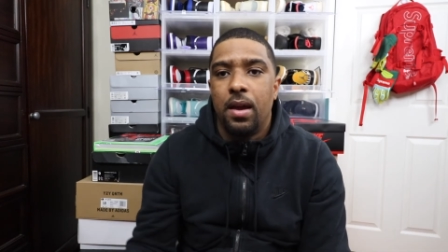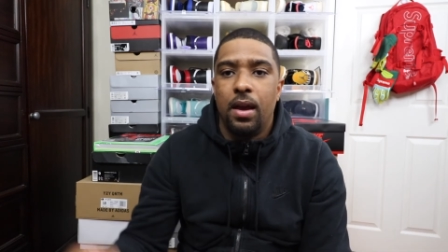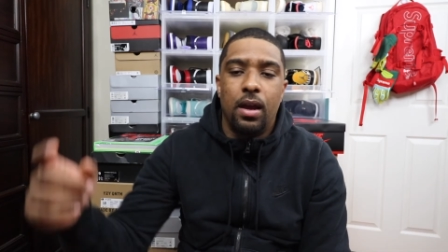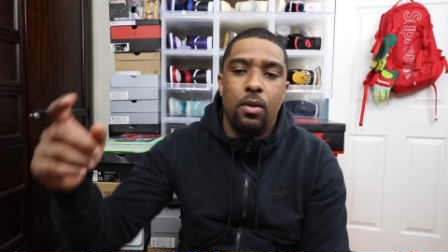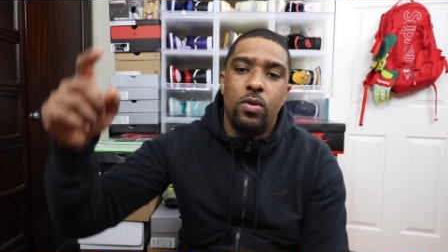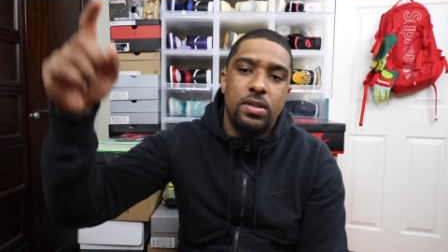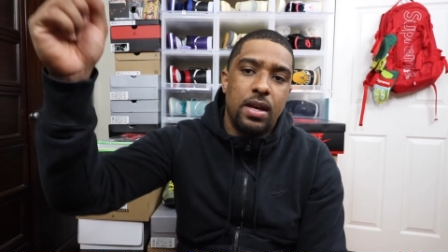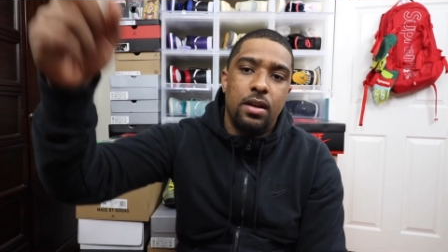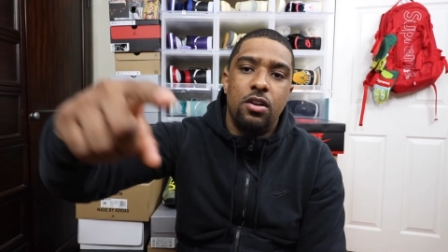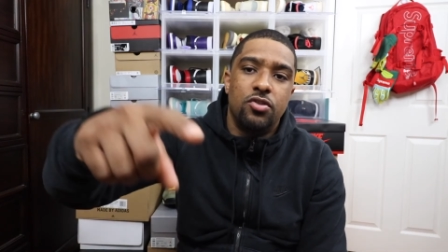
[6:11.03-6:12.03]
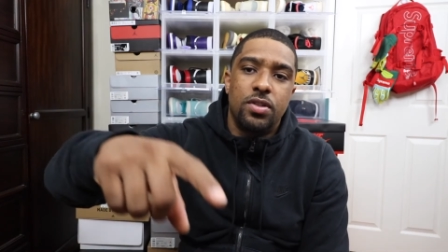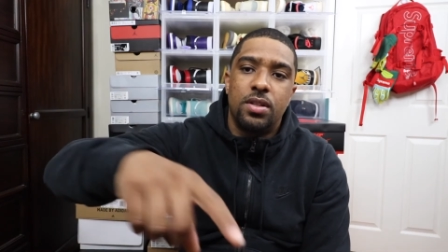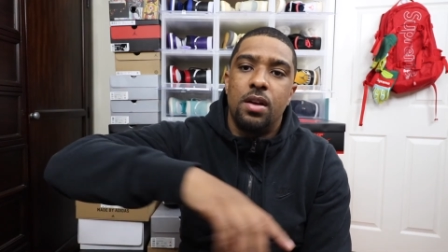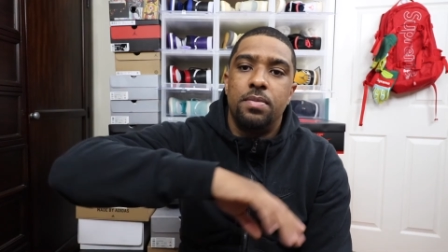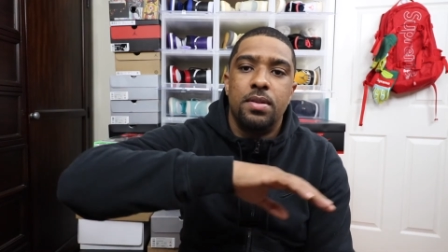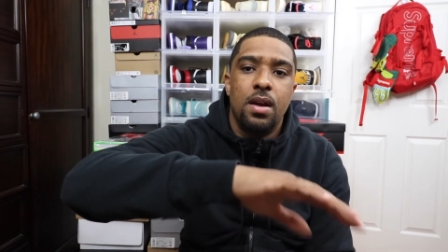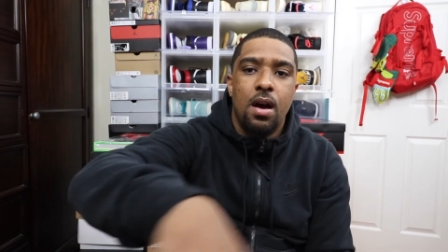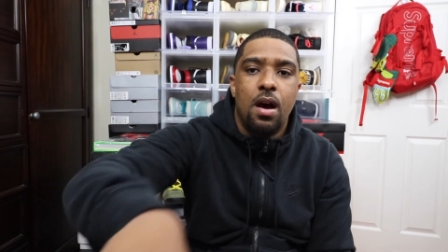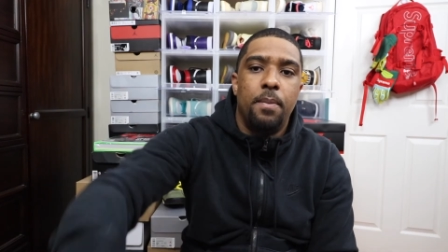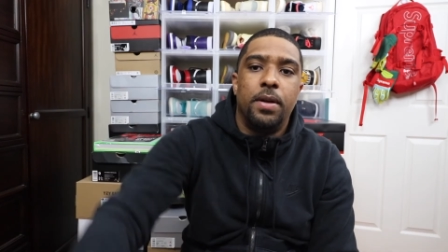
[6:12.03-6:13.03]
And once I hit 100 subs,
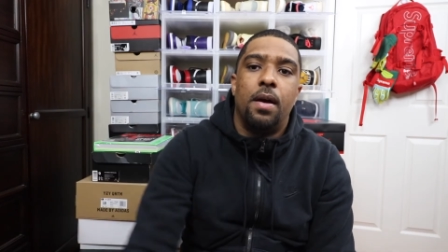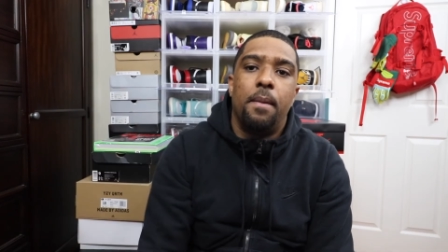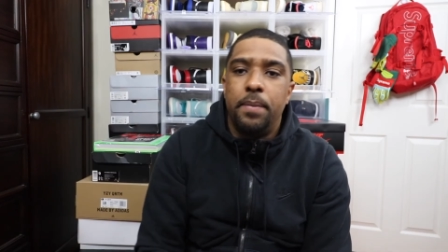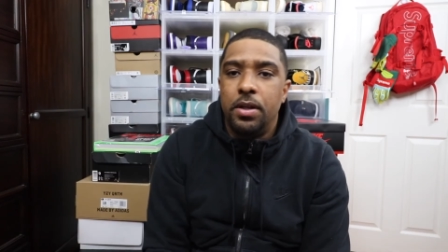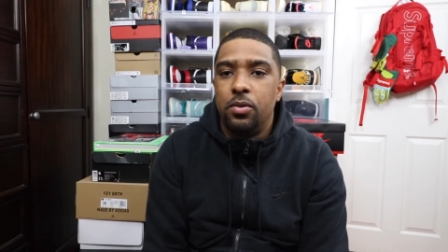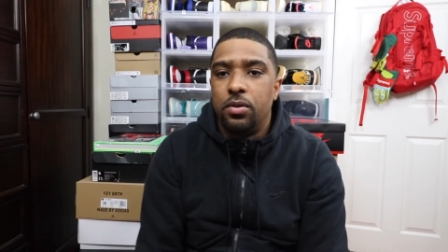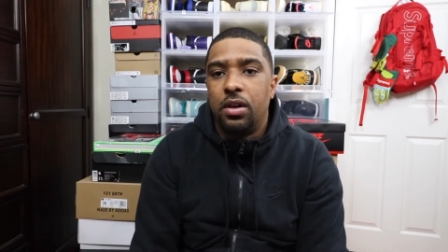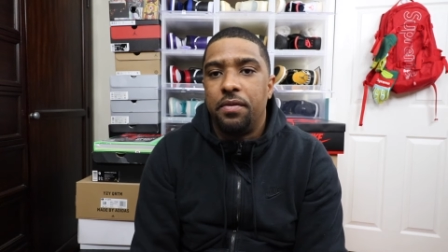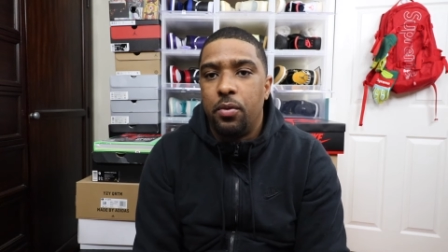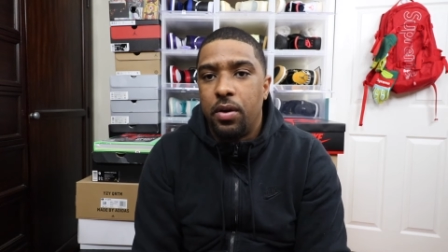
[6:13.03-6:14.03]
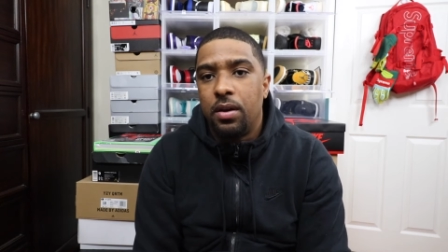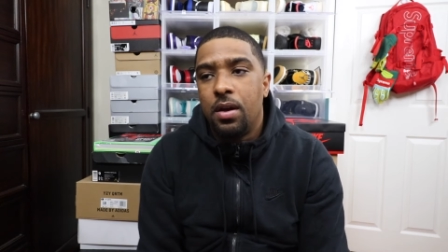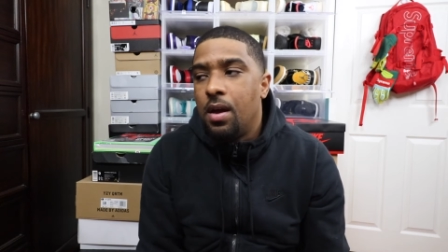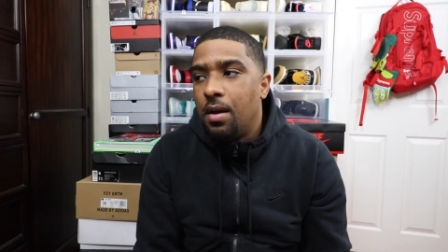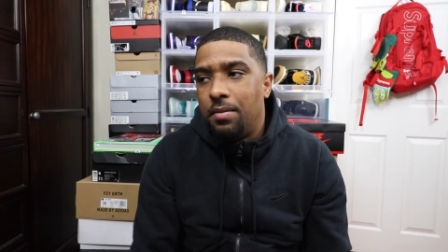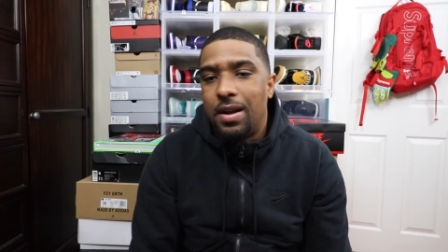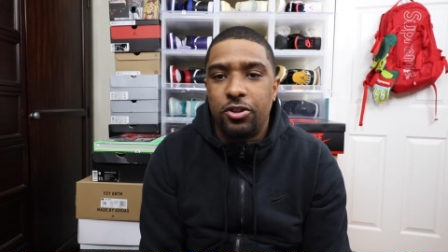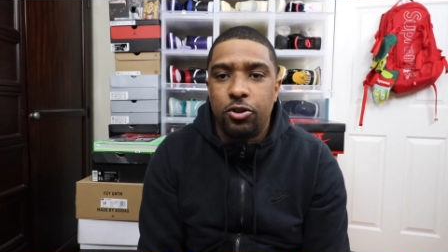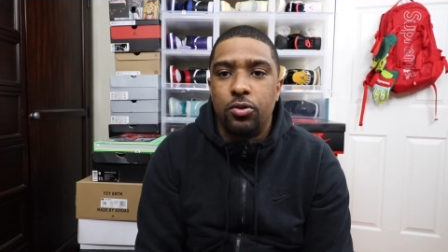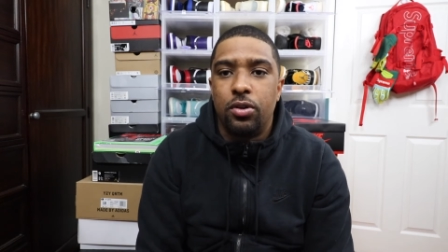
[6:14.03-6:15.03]
I'm, be, I'm gonna be doing a giveaway. not
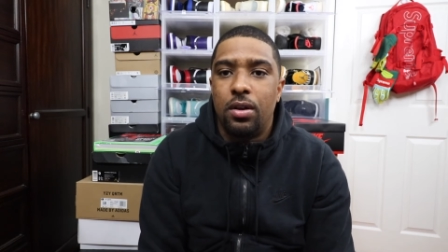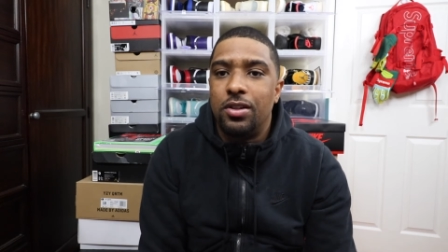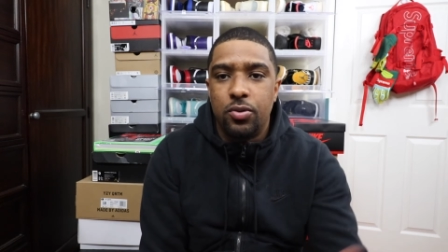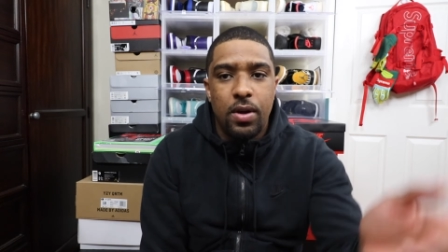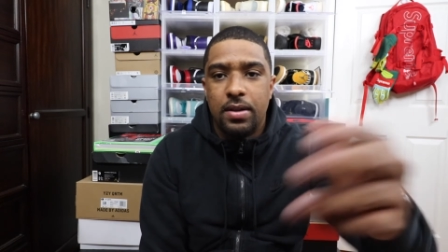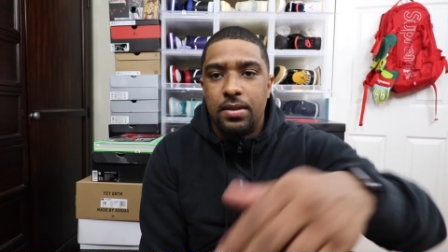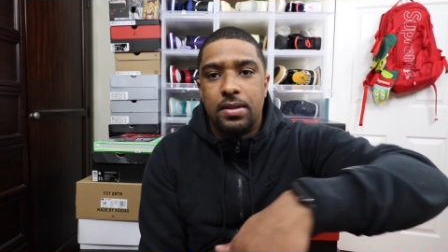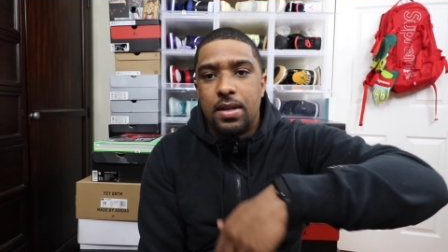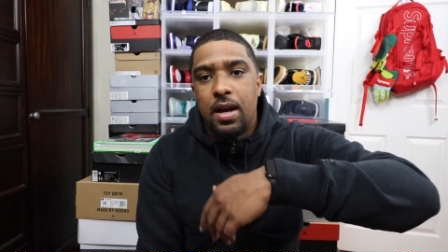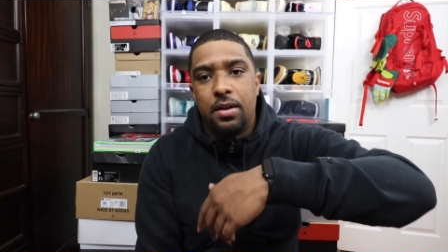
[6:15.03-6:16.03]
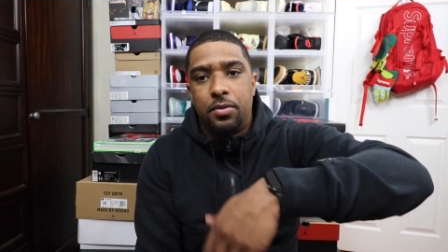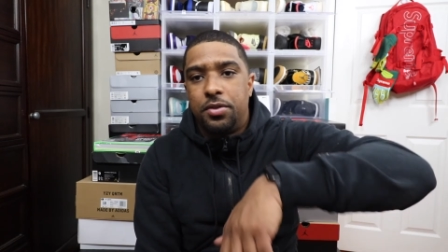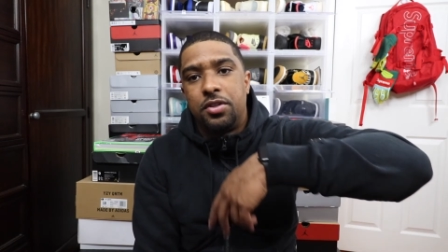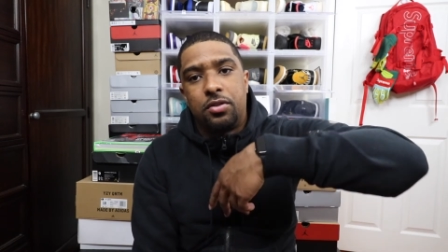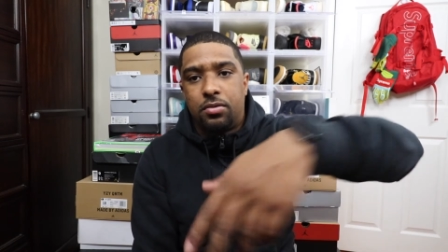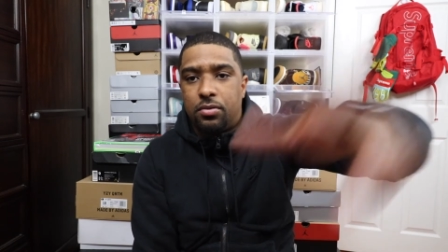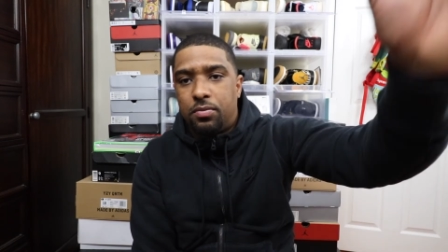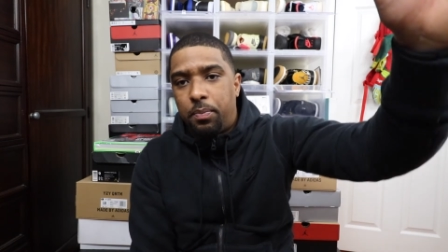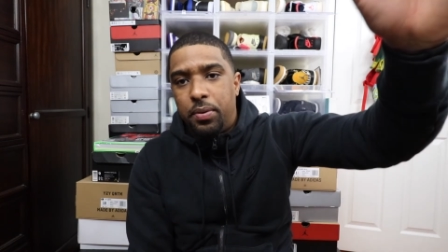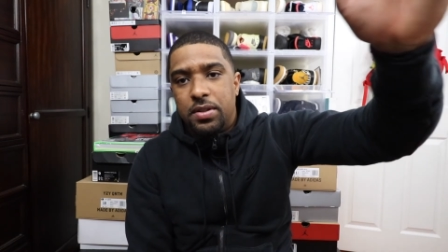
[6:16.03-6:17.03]
sure, I'll let you guys decide or just
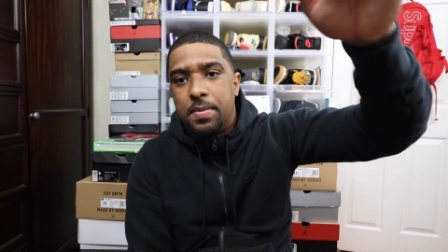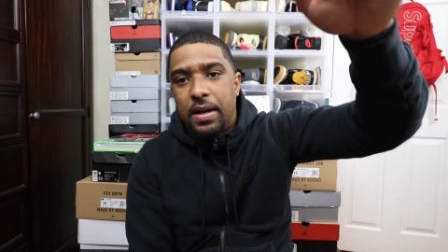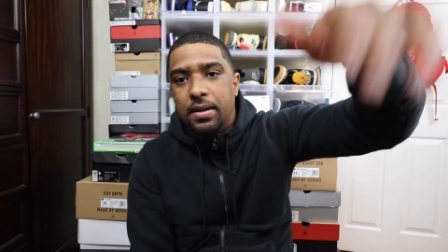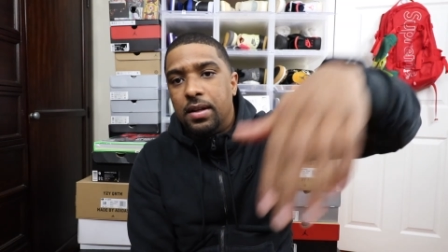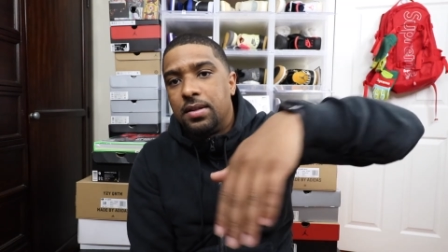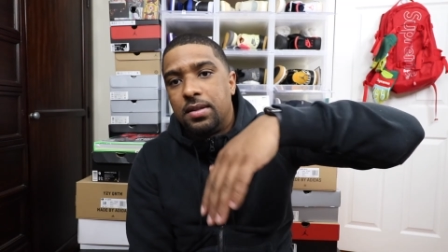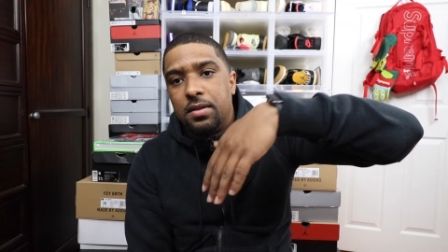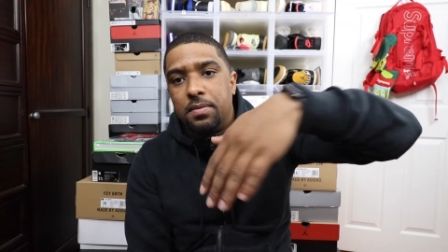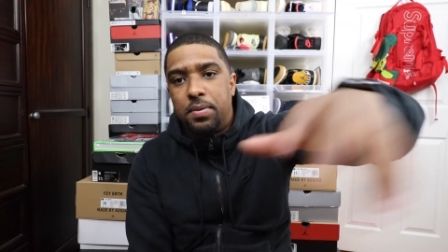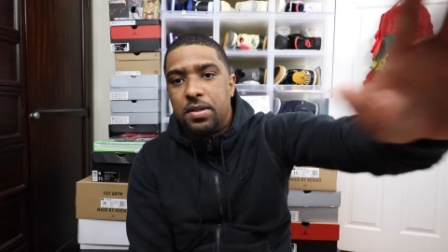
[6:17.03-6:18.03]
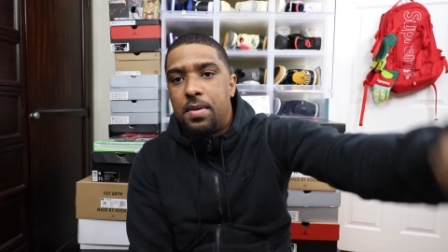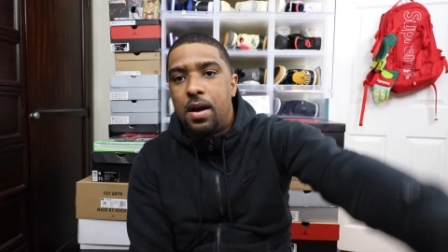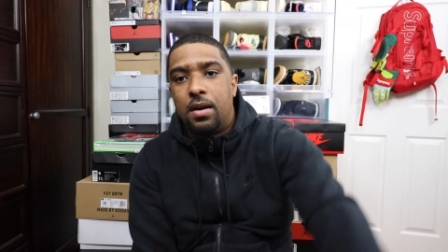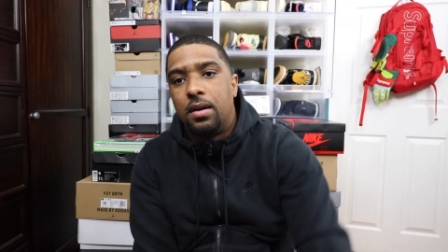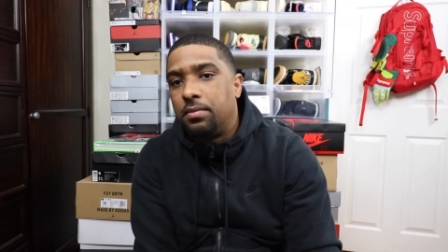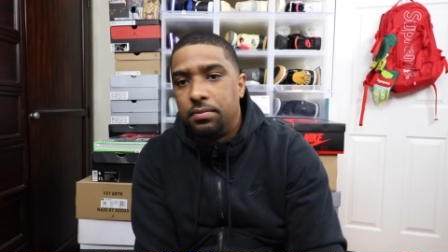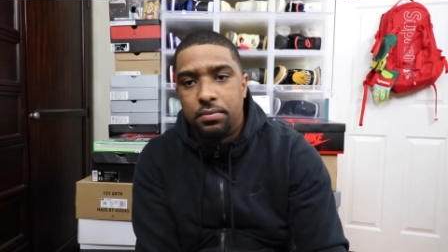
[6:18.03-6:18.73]
put some ideas in, put some, uh,